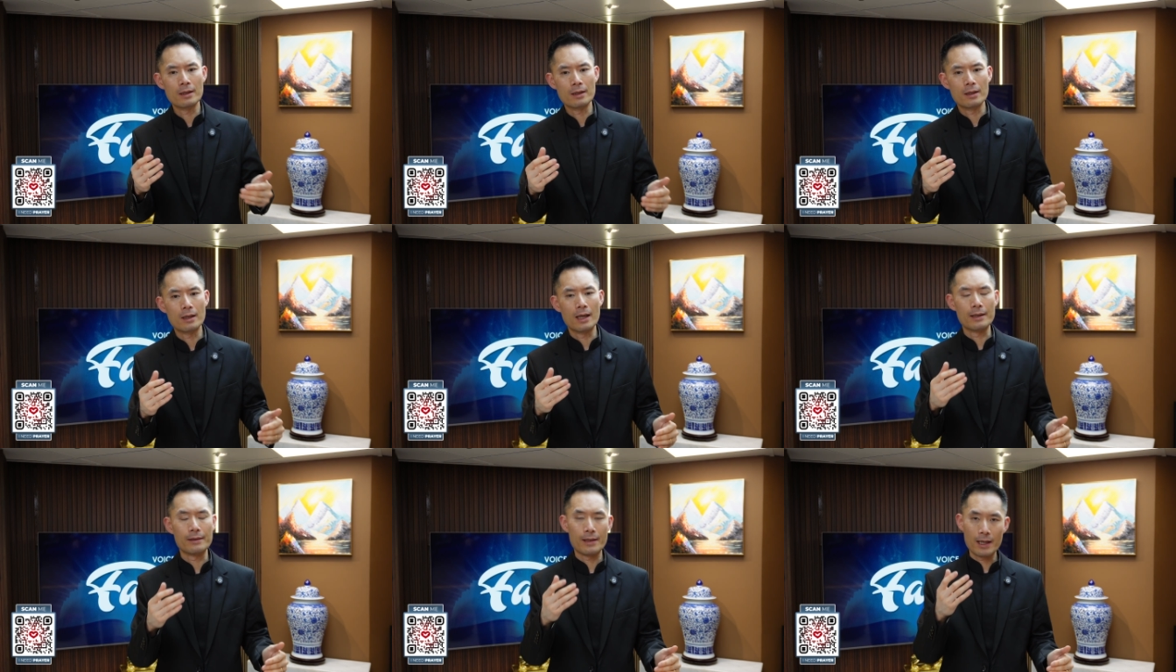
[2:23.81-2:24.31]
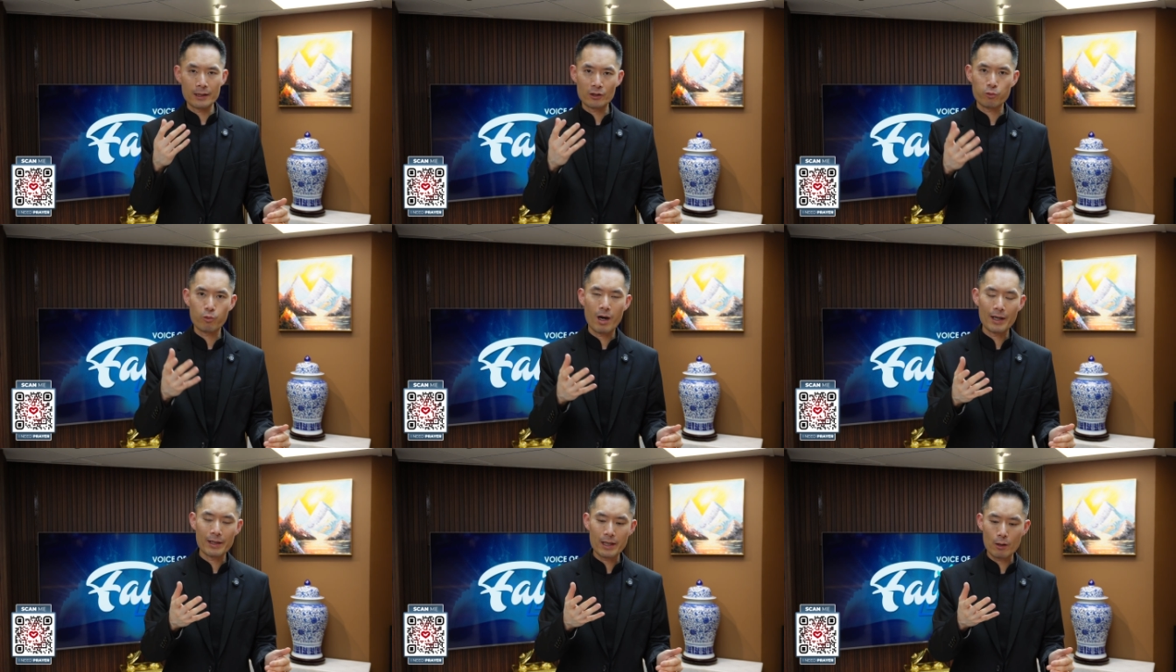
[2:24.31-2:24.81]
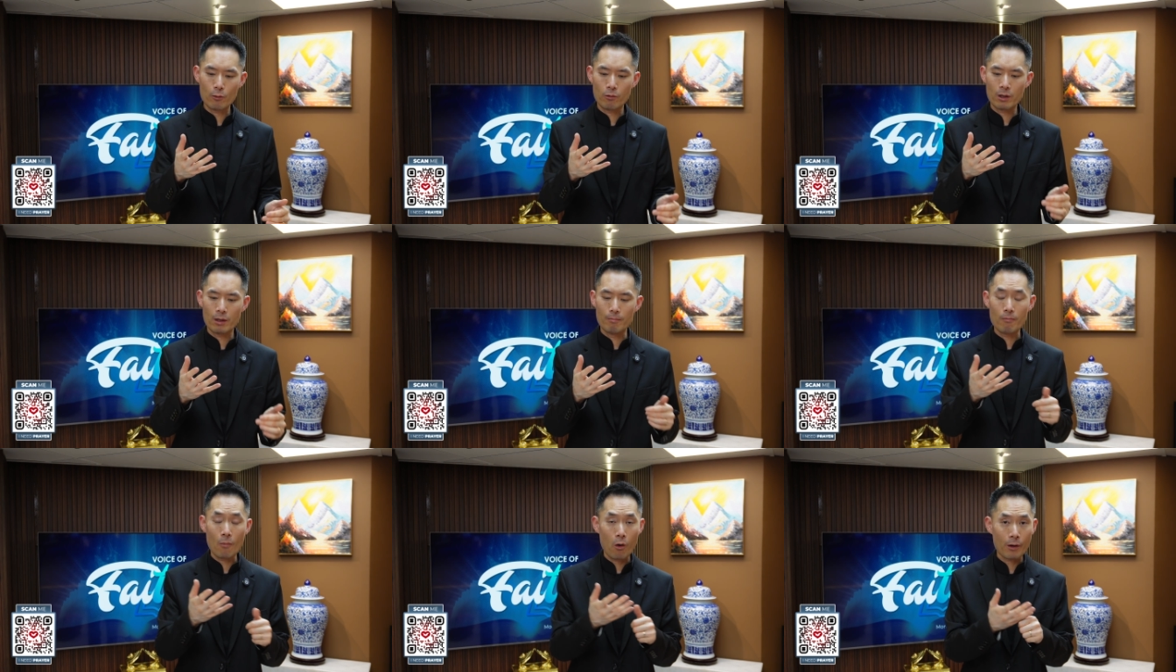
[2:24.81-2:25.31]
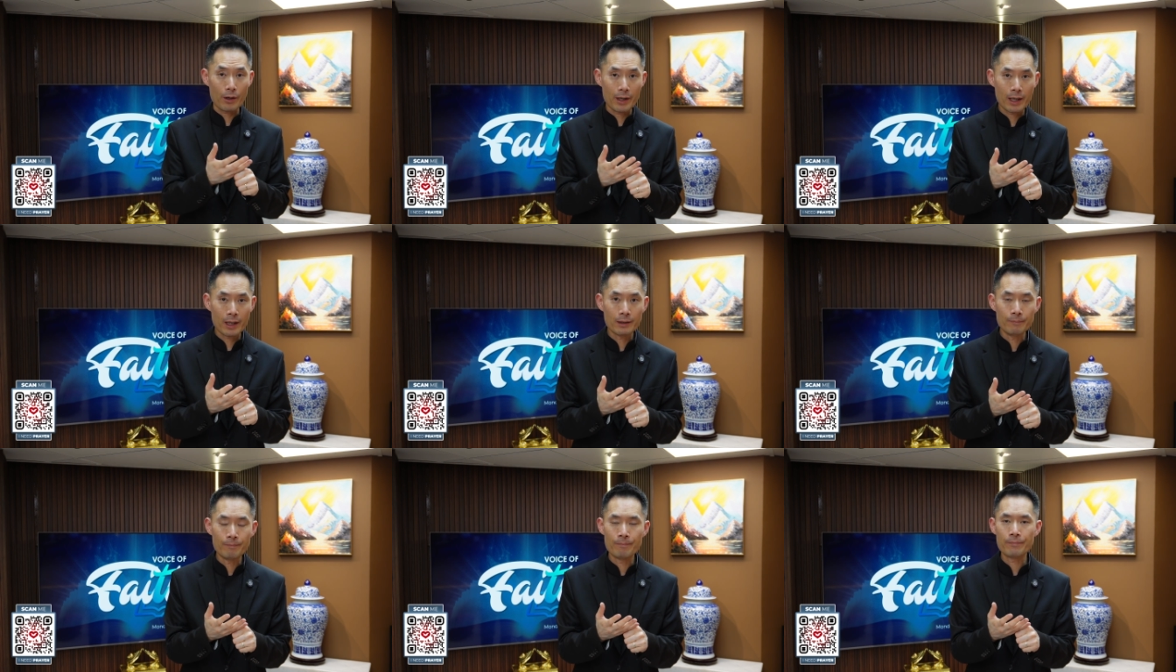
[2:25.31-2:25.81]
And that's why they were
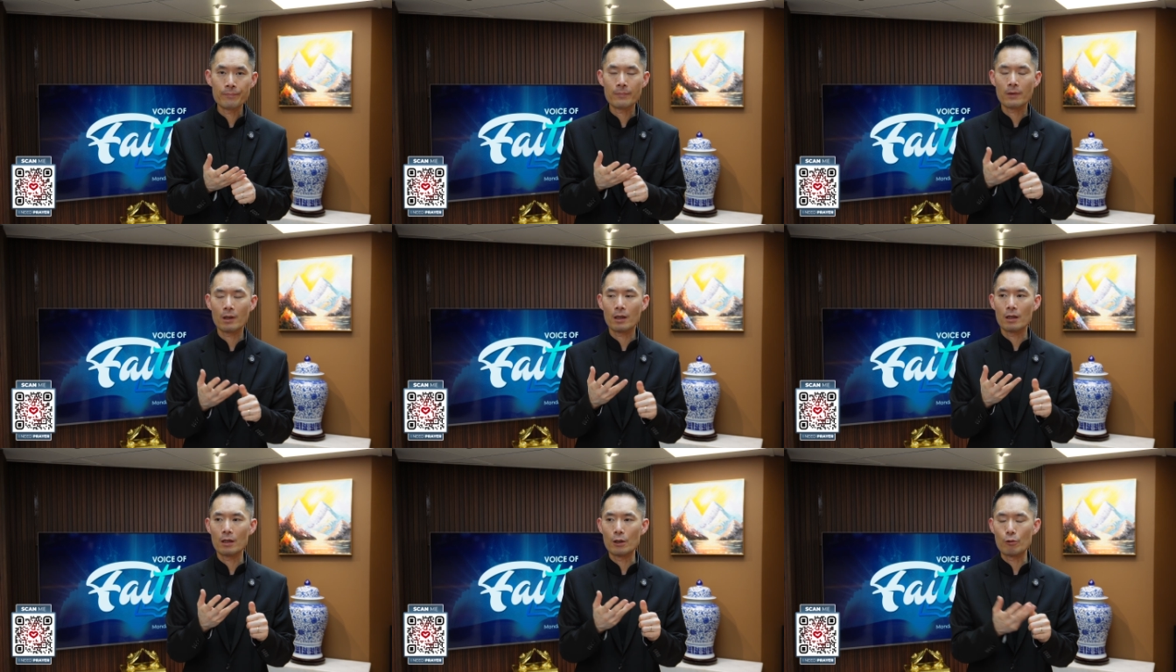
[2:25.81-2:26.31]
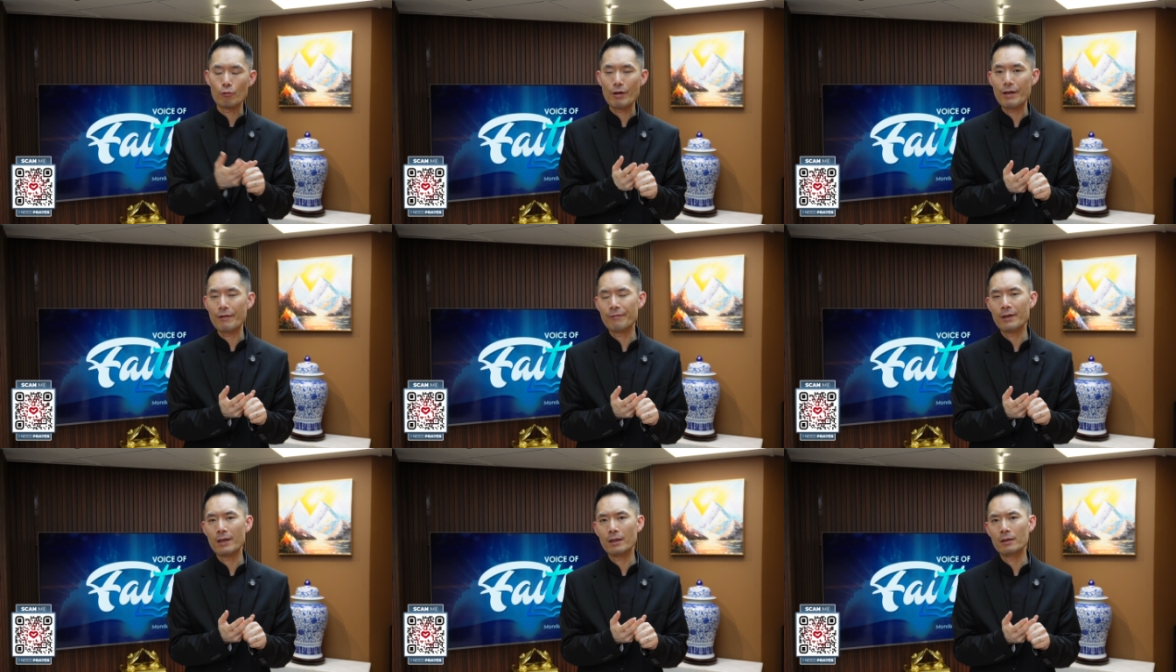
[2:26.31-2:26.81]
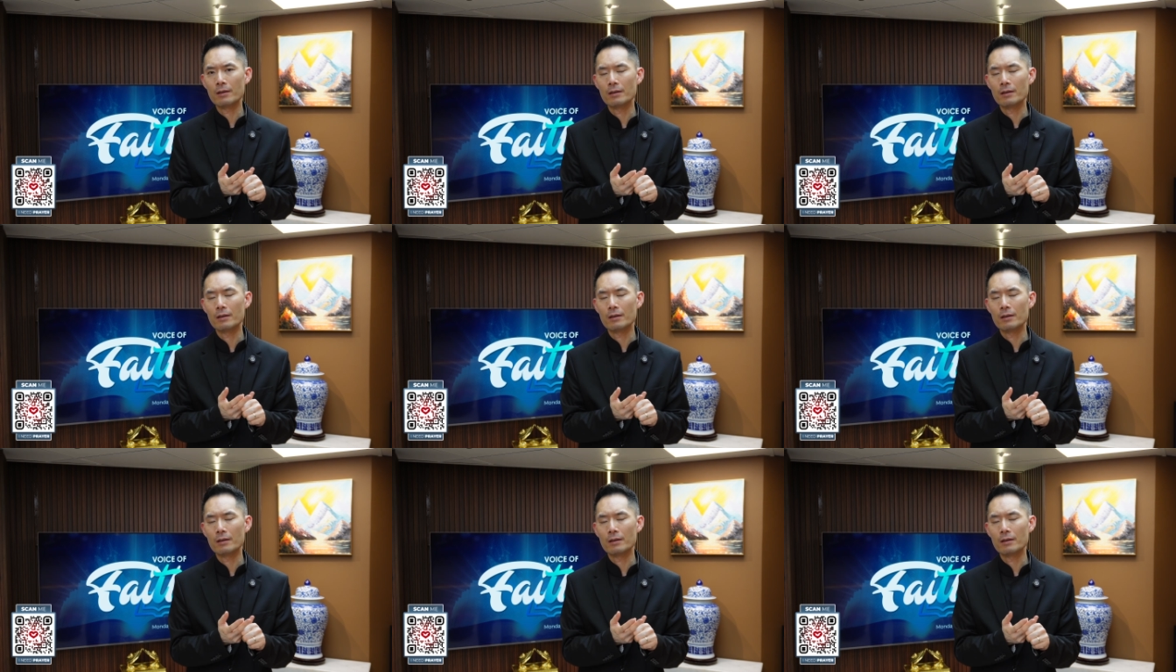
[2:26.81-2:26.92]
mourning, grieving.